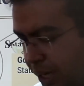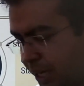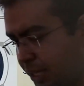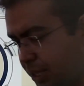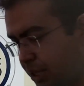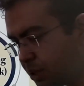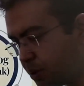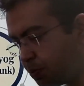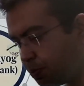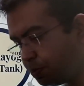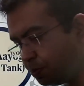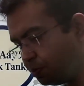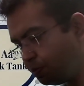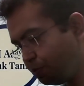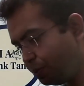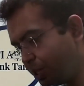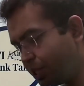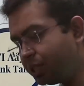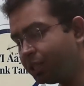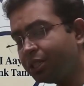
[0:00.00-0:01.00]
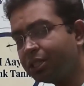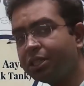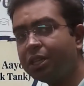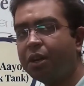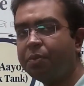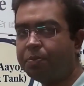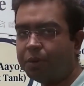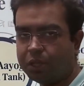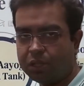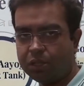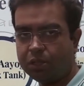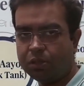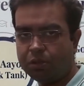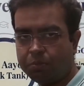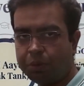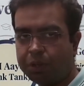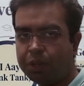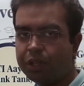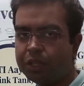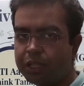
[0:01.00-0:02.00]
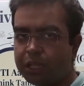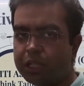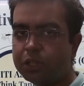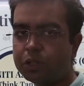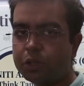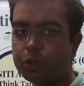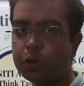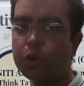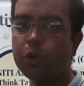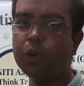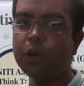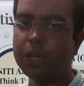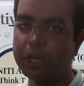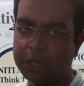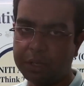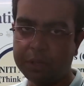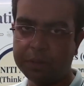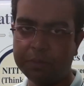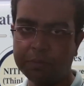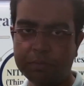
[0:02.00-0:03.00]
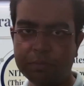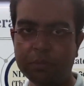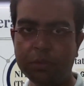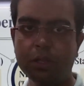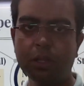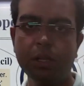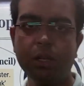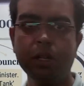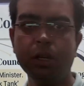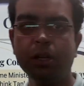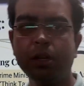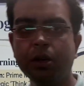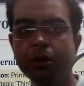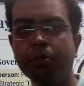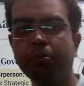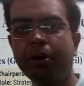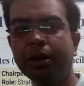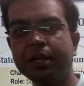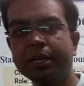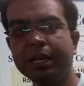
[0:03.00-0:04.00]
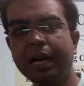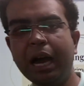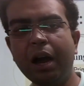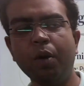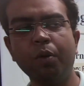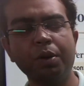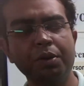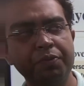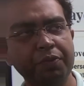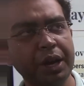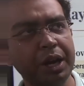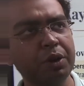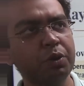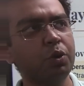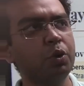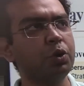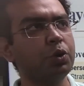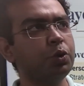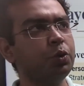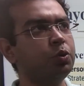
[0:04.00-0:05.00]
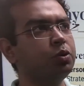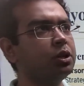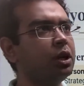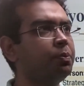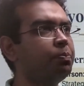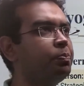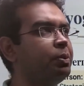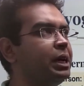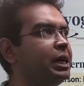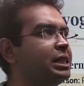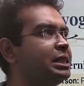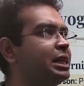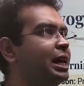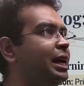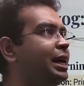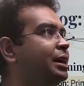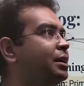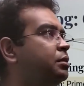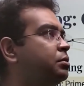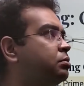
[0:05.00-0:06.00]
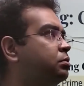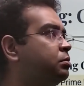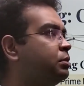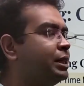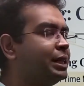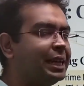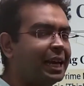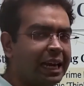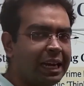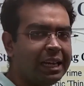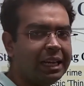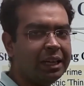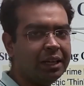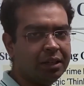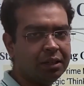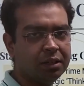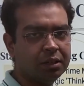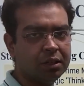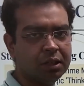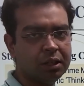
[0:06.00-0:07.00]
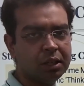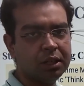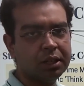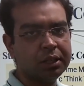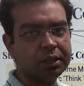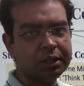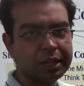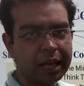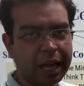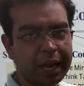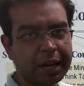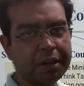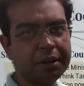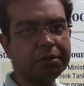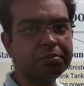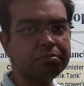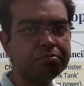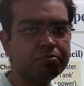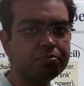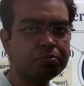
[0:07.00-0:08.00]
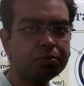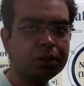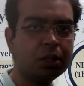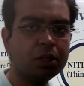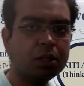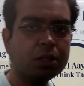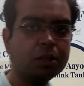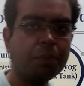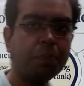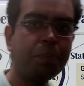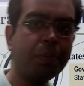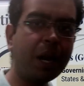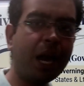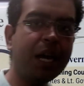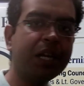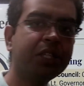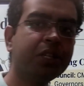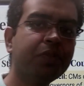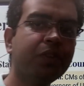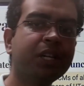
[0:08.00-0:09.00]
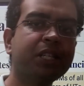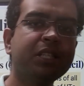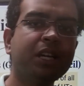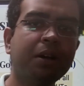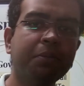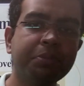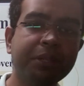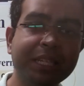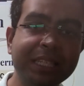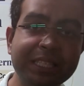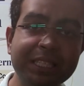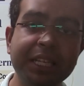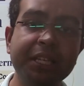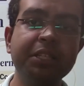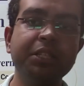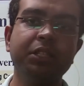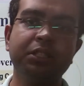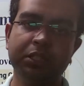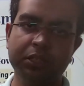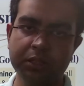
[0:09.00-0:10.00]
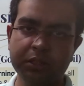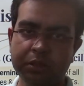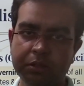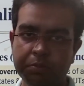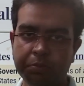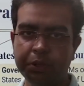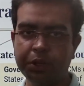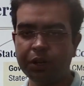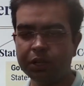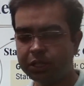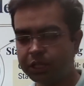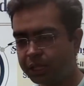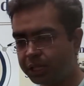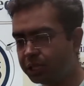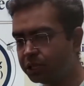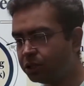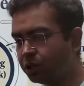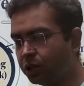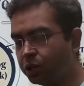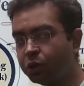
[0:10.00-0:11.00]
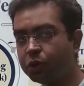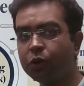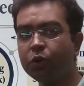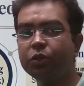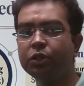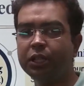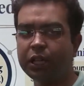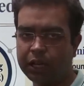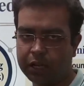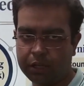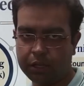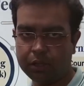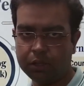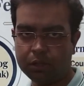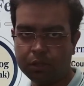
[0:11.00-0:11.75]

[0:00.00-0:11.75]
it is present in surplus because it is grown here. But now if I go to a place like Delhi, then price of Assam tea changes because it is not grown there.